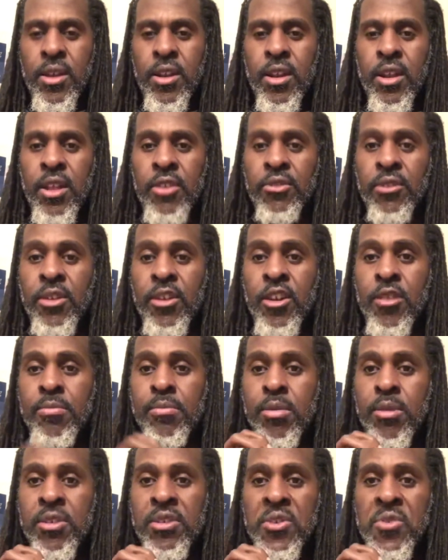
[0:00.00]
This is your
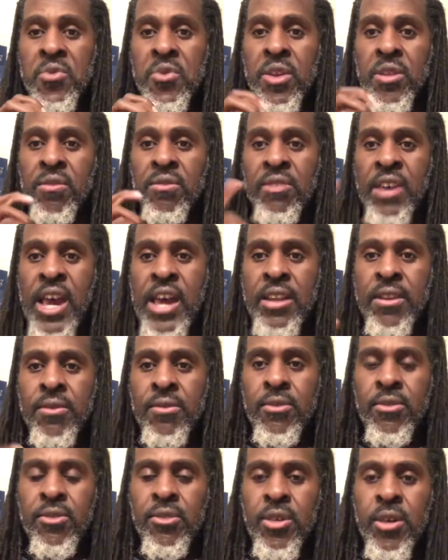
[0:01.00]
boy, the Green
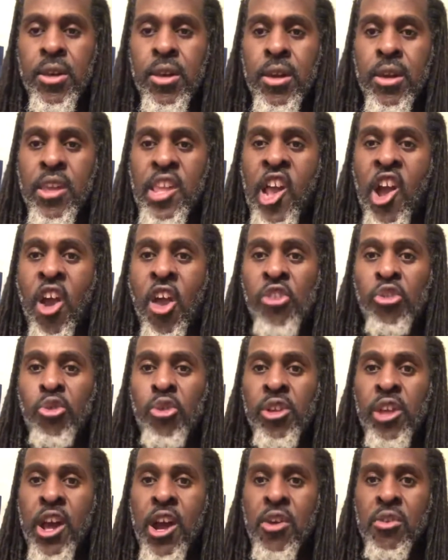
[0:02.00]
Talons. Y'all enjoy
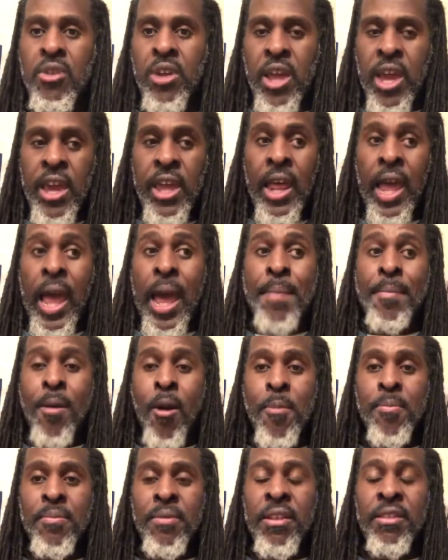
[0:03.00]
y'all night. I'm
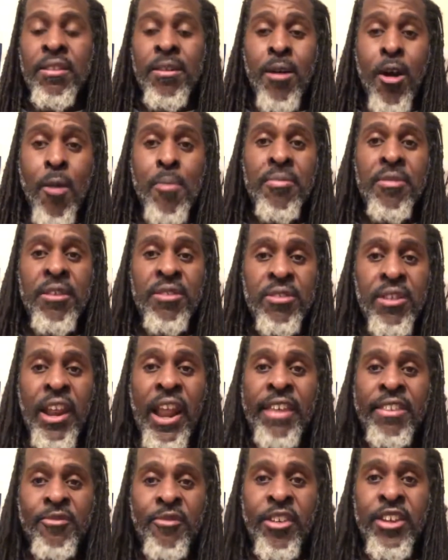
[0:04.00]
hoping this, I hope this is the
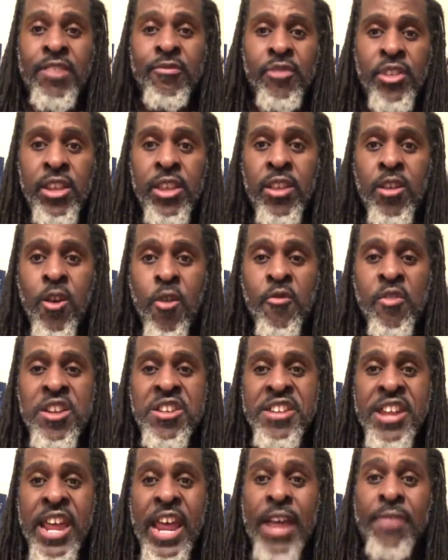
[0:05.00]
last final video for
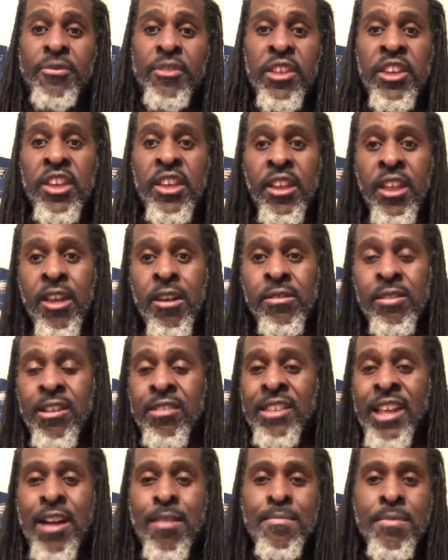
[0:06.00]
tonight. I think it is
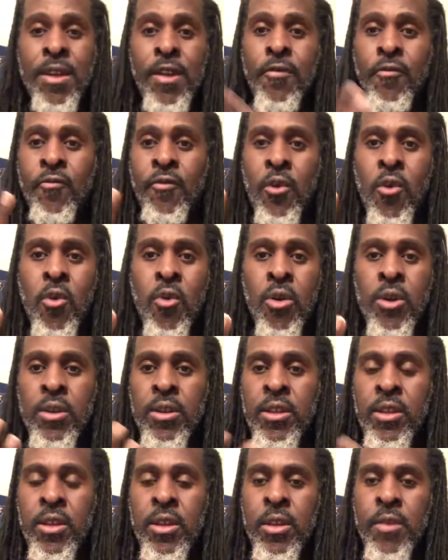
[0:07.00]
because I made four,
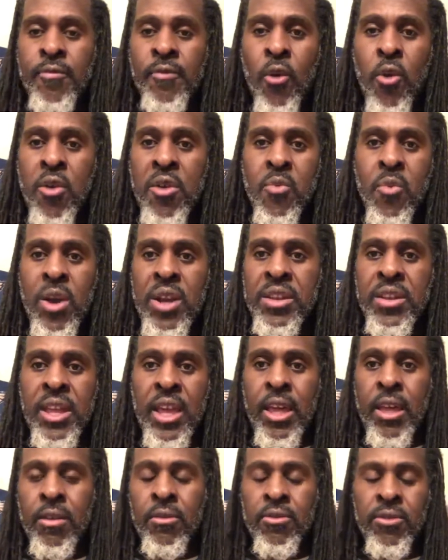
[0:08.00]
four in one day.
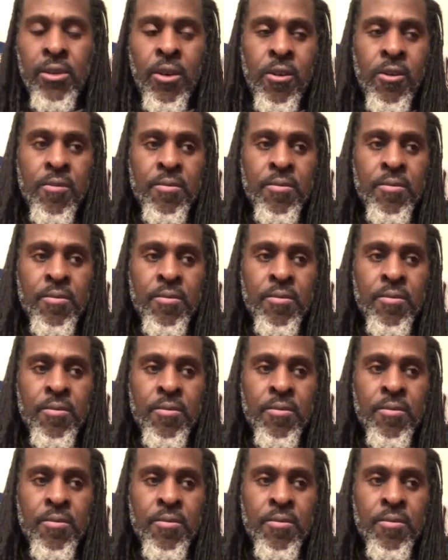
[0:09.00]
So,